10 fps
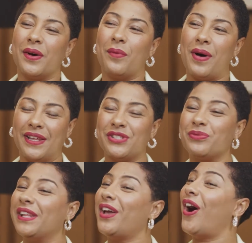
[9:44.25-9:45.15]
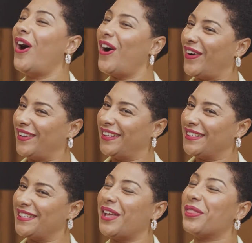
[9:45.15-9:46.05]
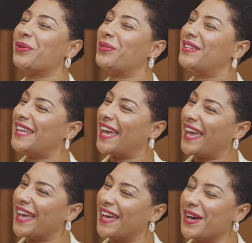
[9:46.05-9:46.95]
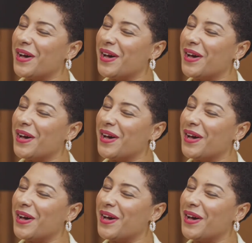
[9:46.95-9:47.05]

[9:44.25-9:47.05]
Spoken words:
Well, it's really hard to get through the day